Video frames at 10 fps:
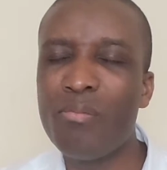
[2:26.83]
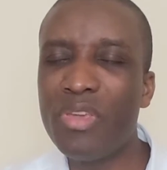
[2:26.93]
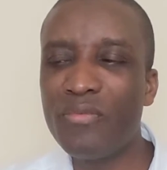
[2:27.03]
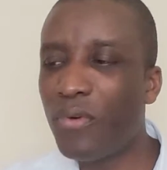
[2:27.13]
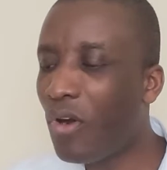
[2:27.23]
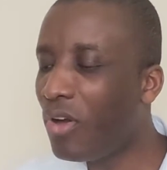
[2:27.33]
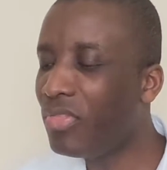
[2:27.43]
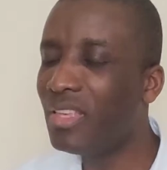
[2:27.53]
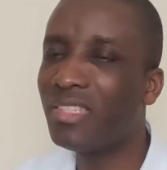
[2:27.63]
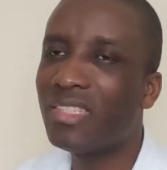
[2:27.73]

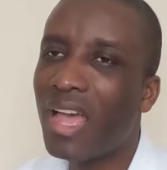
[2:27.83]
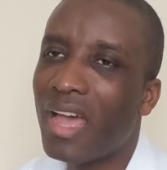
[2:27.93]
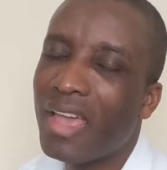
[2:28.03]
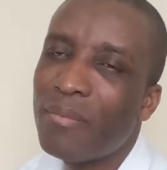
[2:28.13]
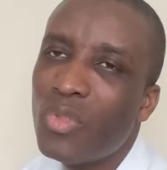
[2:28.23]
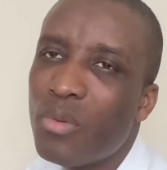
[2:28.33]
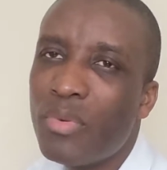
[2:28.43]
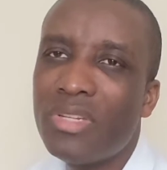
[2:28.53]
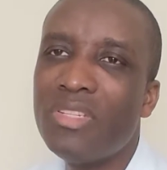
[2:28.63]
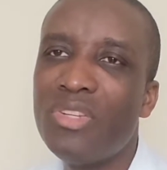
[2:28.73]
Before this time,
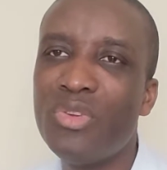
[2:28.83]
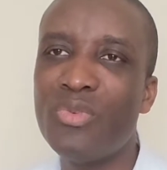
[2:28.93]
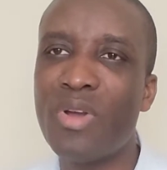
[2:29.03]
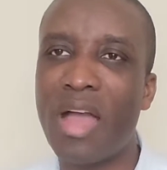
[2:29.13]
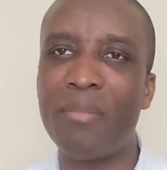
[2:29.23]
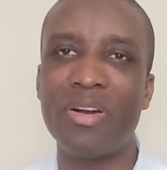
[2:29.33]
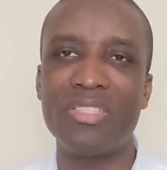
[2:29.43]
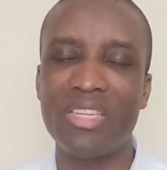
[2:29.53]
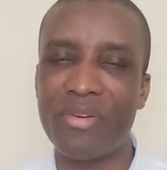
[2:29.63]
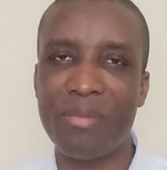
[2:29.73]
nobody knew
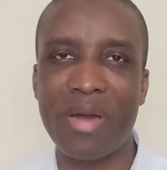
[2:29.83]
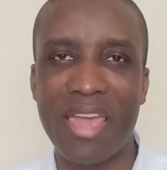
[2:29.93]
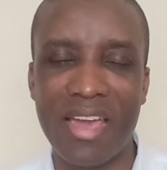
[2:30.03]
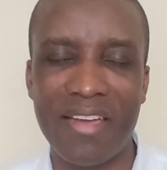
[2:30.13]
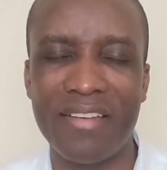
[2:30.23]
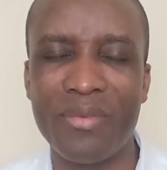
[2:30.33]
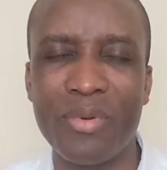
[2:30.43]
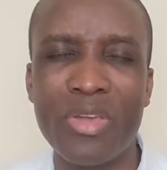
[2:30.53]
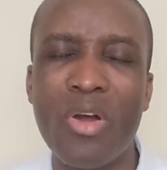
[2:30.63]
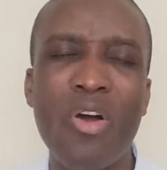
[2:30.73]
about Jeremiah.
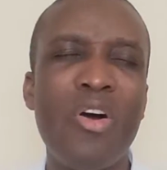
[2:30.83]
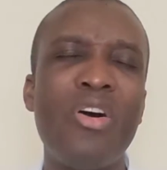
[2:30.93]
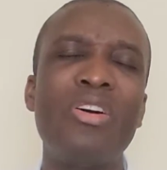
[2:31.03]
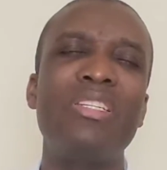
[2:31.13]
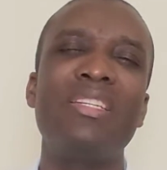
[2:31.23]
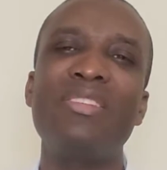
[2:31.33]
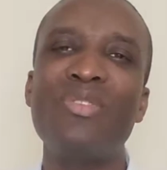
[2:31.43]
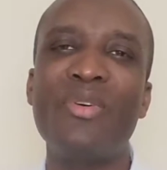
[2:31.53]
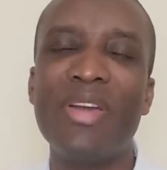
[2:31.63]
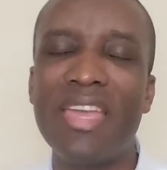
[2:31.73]
We all
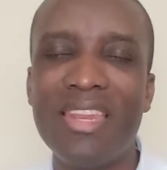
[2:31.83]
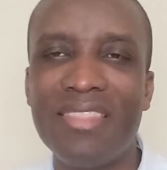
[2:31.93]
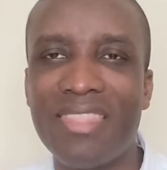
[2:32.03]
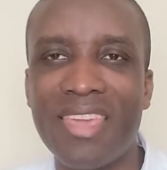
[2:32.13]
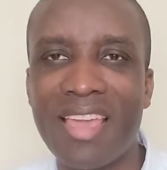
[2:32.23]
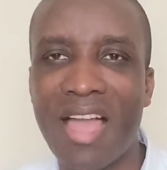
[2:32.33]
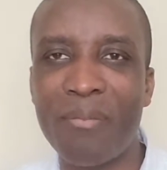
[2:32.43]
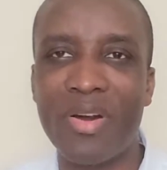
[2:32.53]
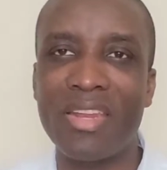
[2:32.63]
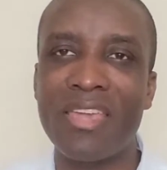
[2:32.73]
didn't know anything
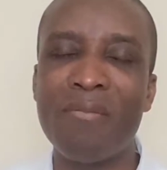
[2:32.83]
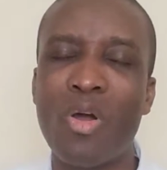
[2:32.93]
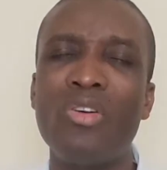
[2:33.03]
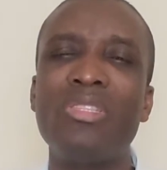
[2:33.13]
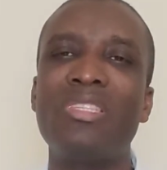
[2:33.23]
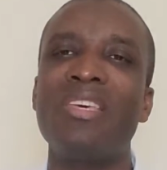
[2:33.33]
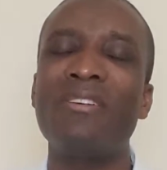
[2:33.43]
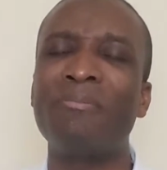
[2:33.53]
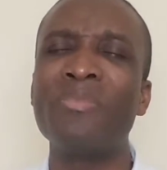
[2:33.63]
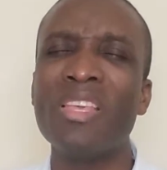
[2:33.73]
about him
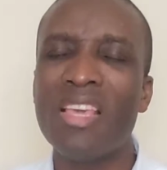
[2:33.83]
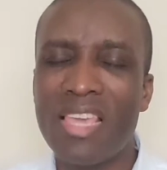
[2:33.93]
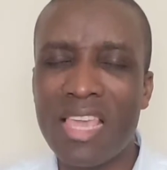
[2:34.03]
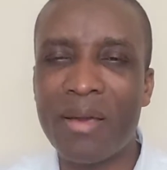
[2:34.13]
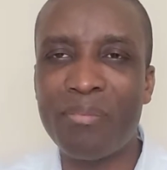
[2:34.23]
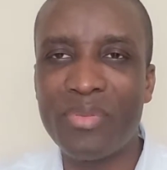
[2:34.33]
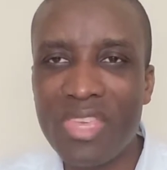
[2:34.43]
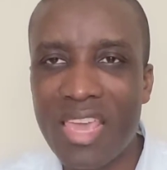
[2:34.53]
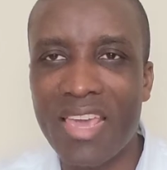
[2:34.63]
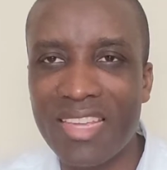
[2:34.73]
until he
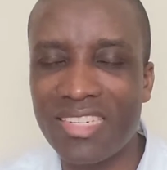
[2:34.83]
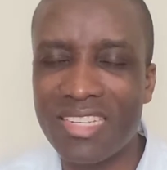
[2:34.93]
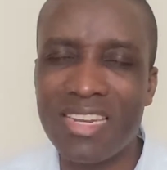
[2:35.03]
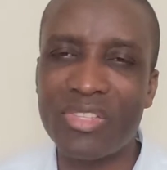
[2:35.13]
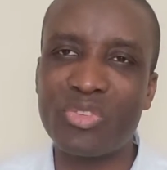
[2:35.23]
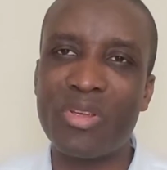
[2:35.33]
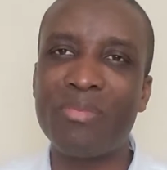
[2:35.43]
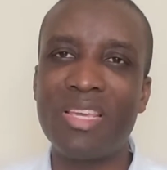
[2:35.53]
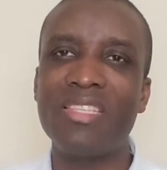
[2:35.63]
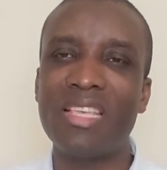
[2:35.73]
appeared in the
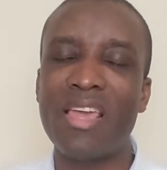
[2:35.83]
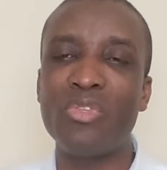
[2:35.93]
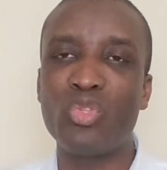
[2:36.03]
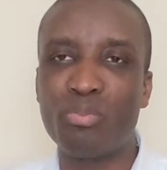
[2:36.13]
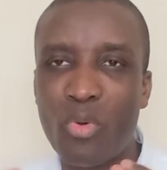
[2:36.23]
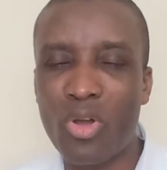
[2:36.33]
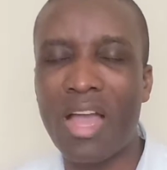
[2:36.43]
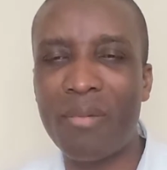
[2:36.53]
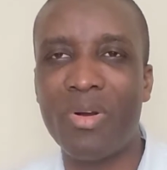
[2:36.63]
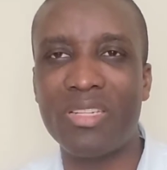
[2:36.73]
scriptures and
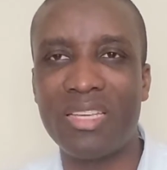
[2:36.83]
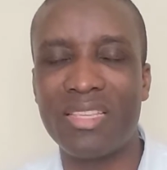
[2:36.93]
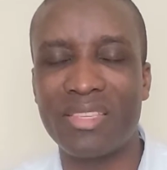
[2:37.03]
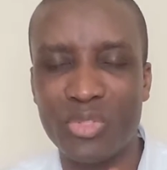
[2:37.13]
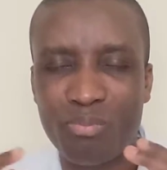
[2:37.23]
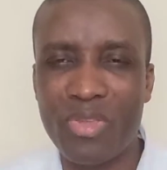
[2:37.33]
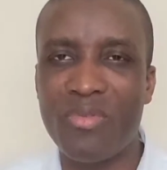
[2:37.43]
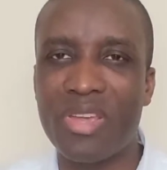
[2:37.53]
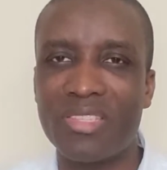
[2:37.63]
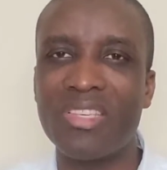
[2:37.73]
spoke about his
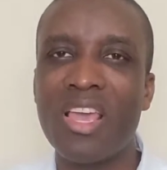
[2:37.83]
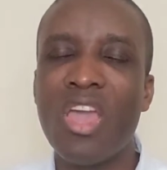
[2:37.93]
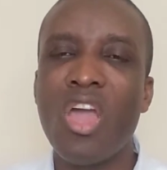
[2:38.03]
experience